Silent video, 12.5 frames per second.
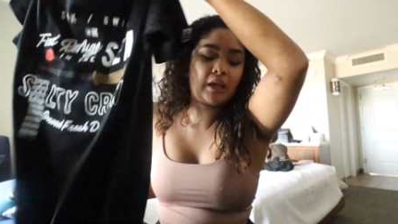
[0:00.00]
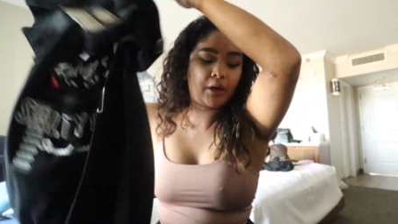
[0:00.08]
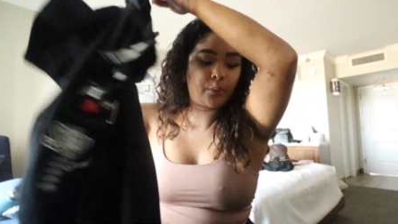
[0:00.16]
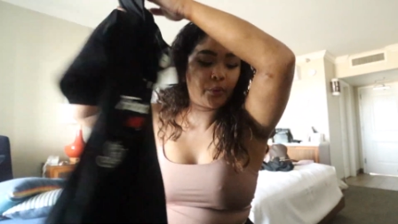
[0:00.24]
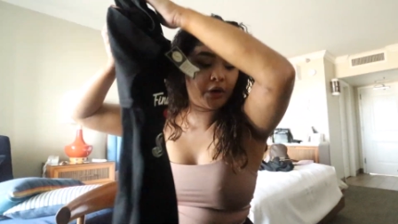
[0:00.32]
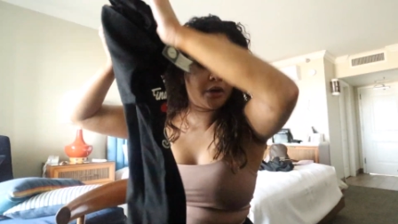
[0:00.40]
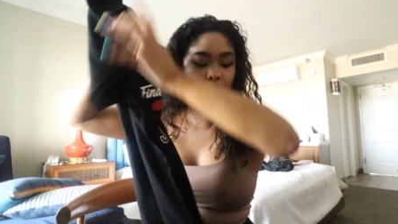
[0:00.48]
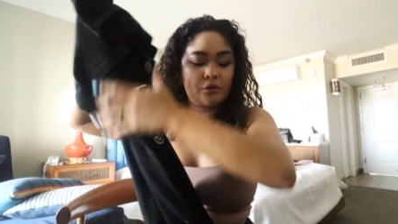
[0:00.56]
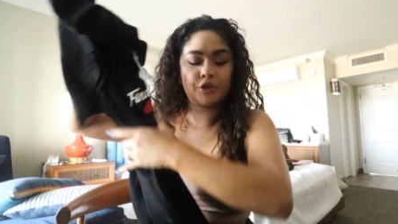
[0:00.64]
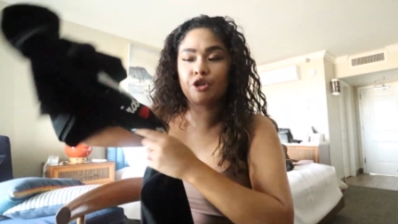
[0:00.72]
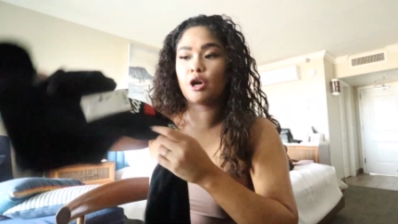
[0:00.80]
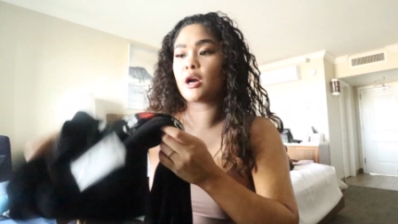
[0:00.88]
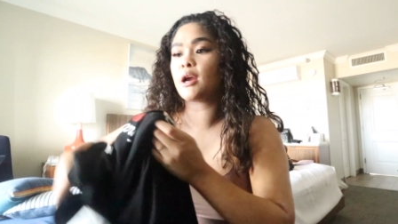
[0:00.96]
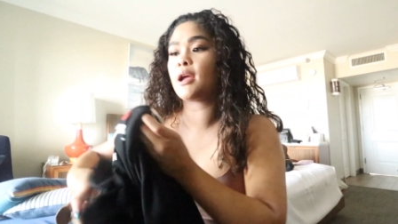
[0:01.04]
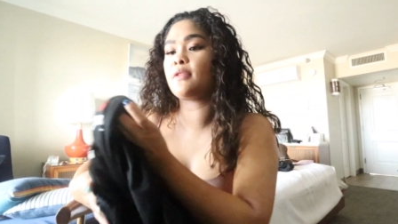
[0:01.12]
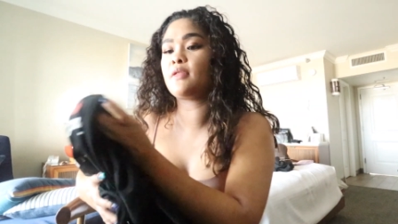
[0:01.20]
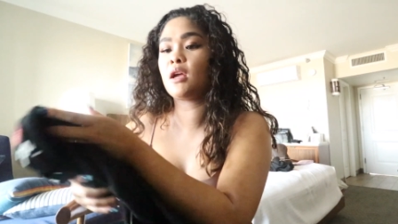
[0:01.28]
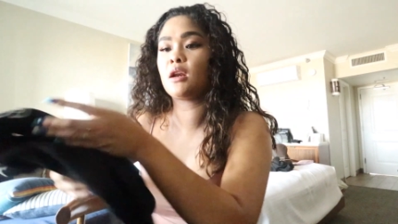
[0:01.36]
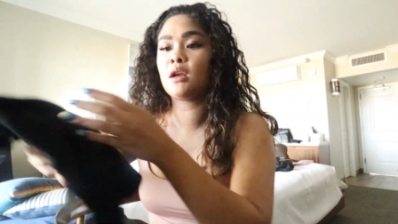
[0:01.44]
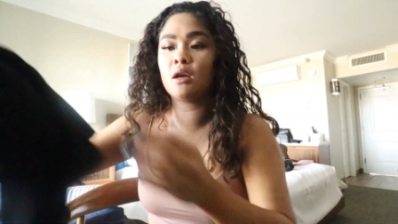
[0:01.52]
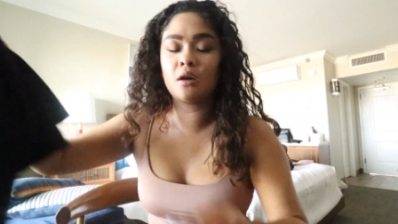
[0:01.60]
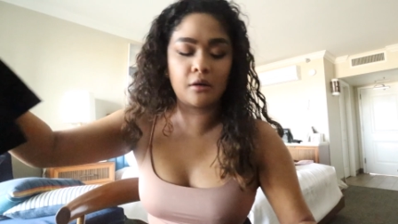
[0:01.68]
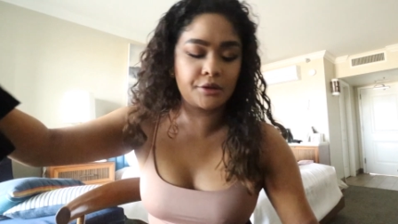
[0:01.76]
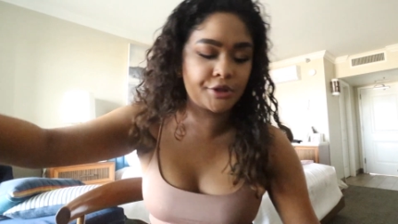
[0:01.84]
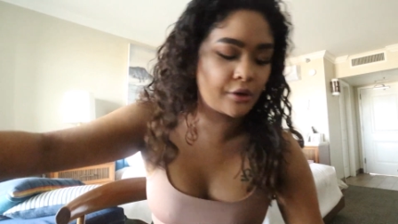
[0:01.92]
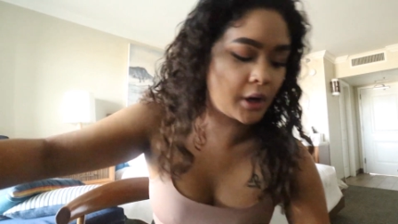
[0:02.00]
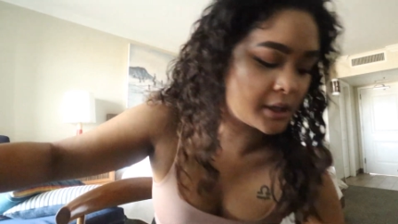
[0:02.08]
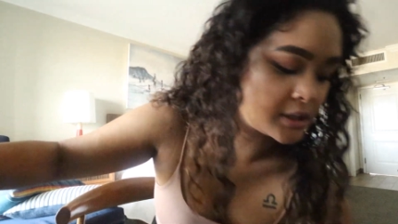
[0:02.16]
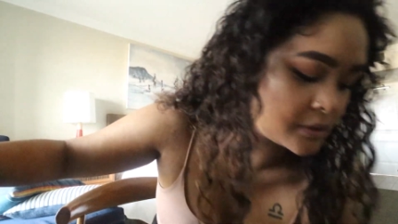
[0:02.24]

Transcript: like a pretty cool shirt. And then he also got